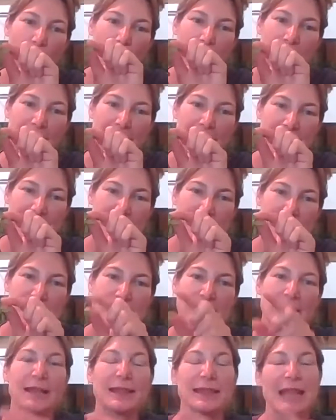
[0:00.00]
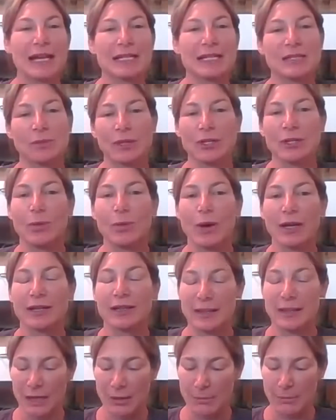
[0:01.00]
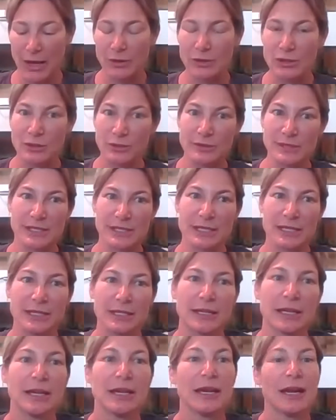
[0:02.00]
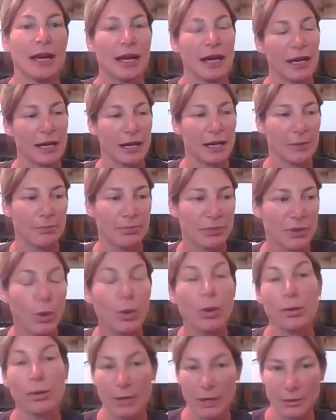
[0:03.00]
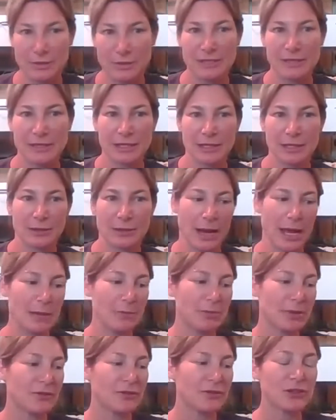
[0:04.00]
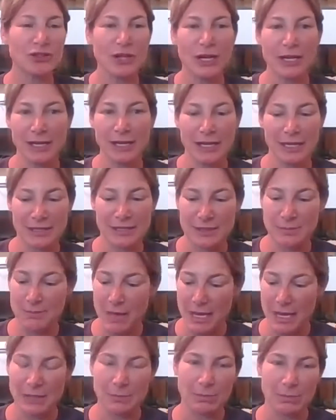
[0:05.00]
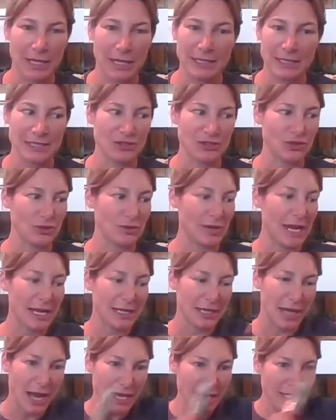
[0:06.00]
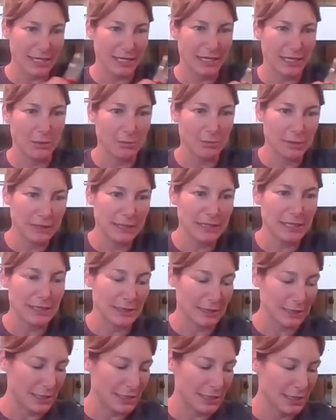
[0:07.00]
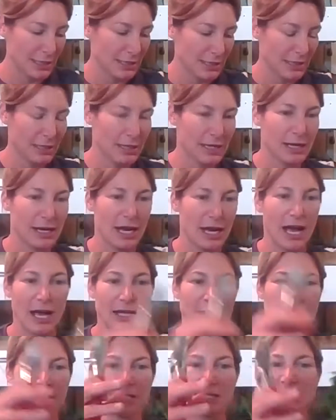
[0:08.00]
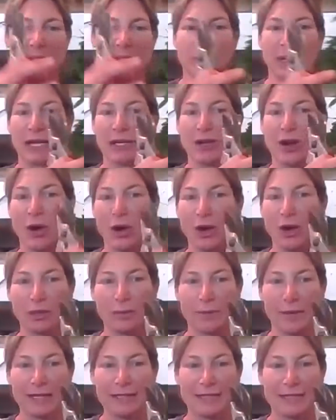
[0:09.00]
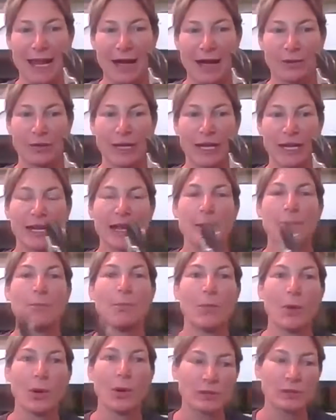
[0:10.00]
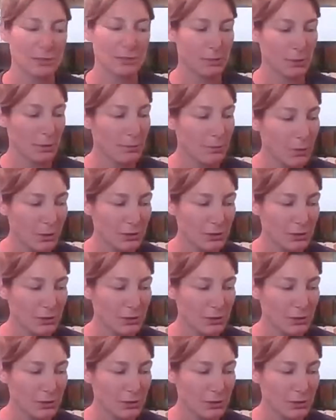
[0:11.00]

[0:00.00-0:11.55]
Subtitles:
point is, that's when you want to think about using hormones, right? But if you're trying to get as many plants as you can, I could completely cut this plant all the way down and get multiple